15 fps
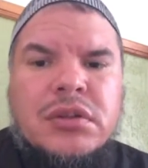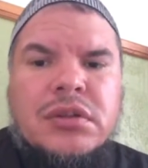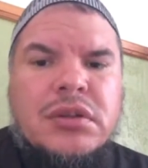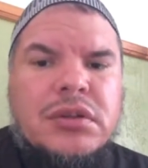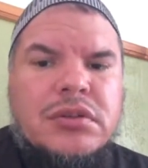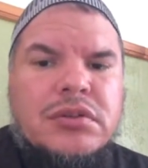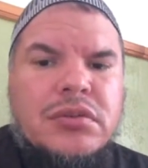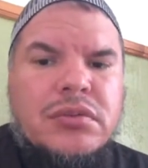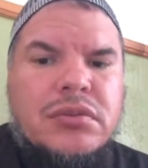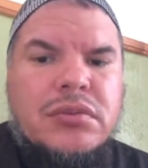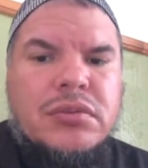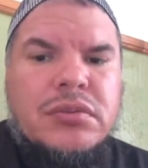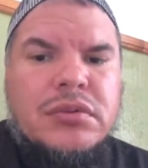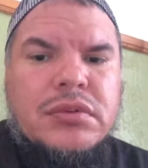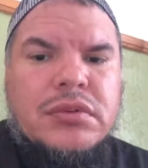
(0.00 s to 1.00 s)
And so,
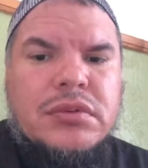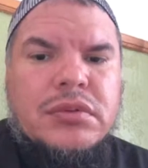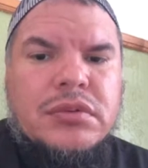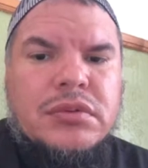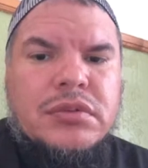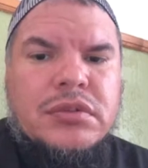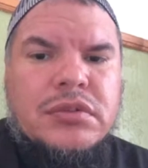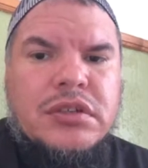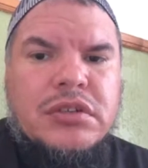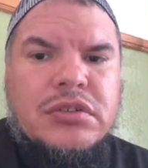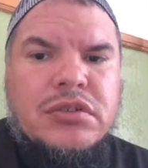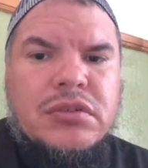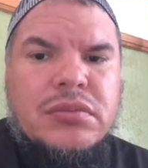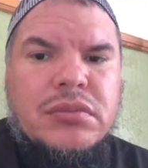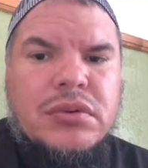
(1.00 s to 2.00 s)
since there's
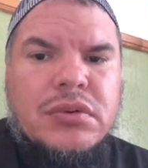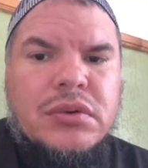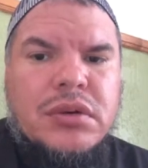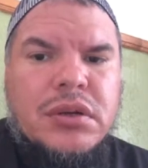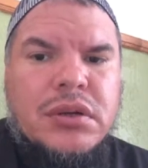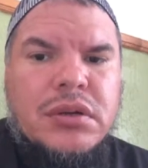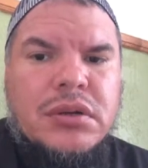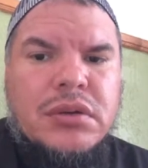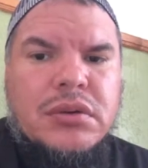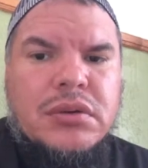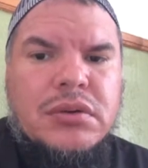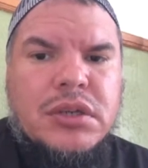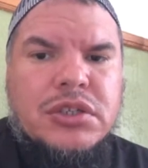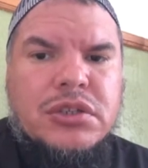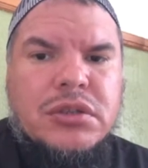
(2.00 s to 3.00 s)
no more
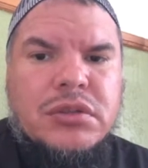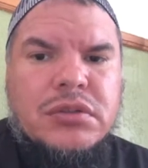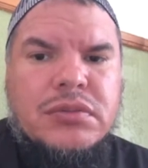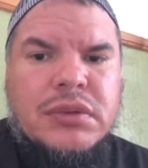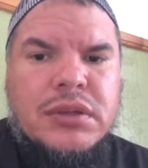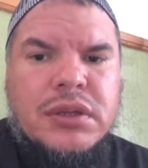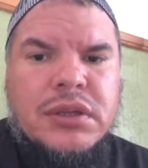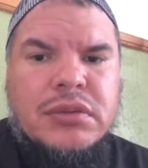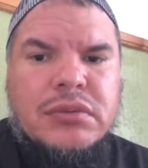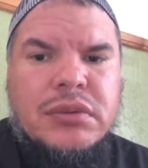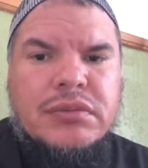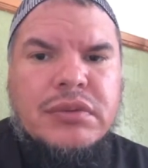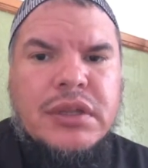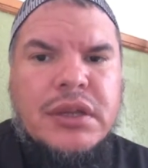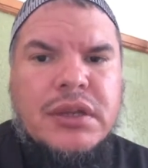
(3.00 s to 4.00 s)
questions, we end
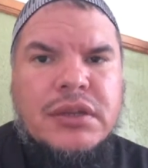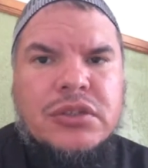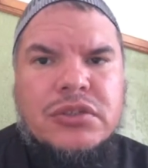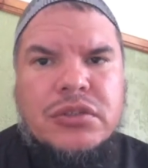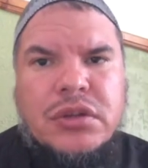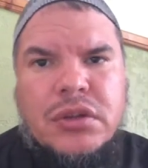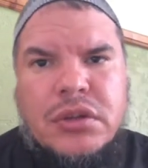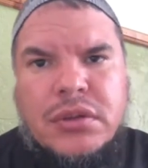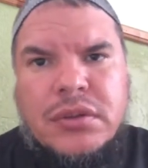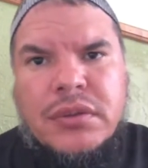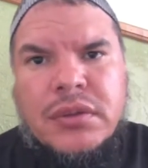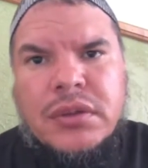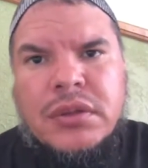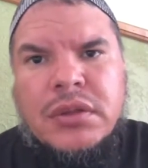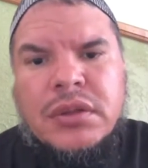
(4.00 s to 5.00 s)
with that, inshallah.
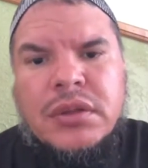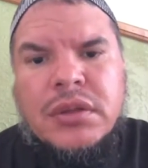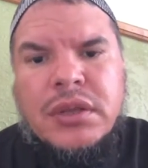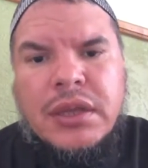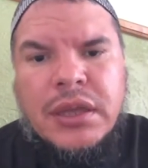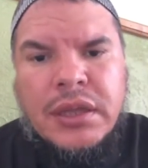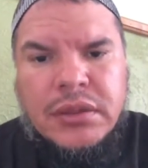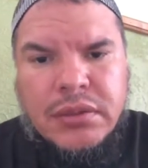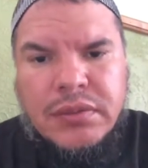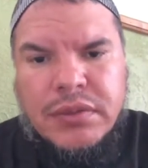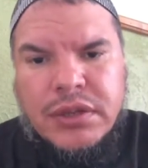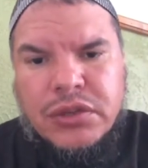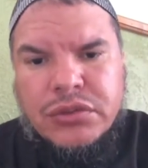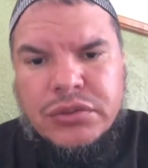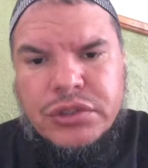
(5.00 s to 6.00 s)
And the
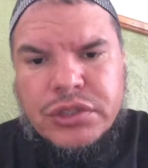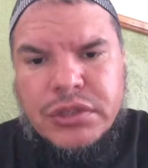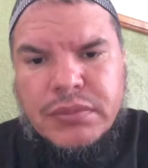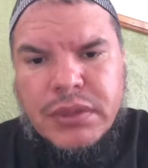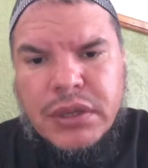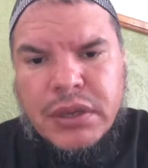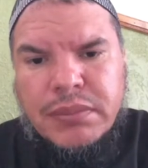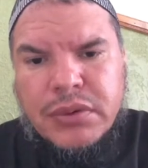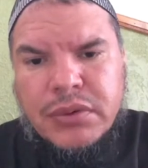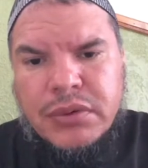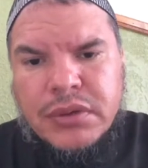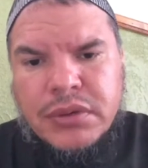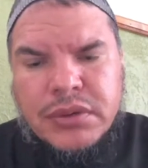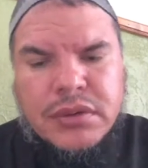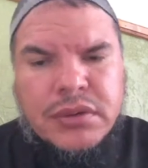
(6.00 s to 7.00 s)
video should be
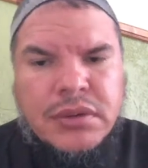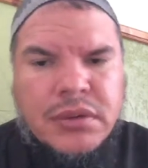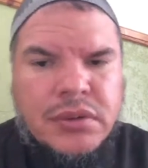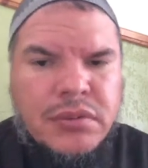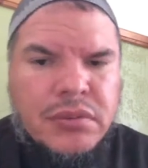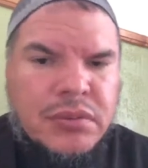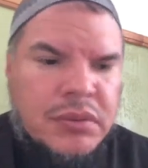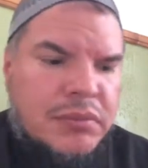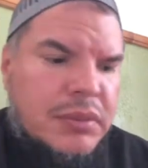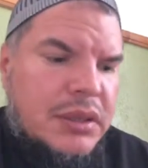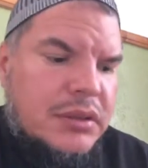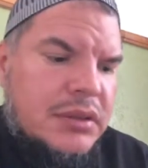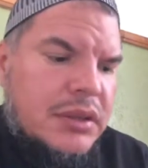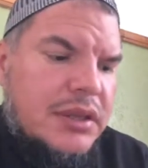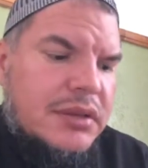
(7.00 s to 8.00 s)
uploaded. And we'll
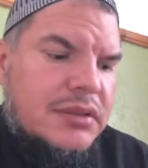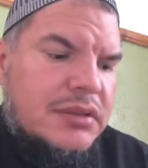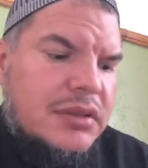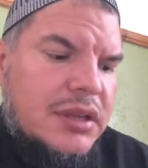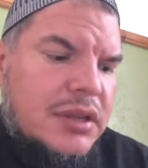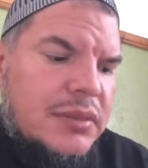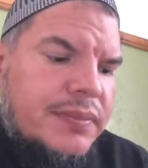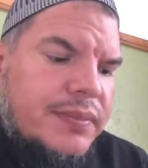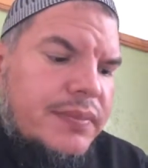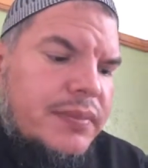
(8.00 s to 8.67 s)
meet the next time,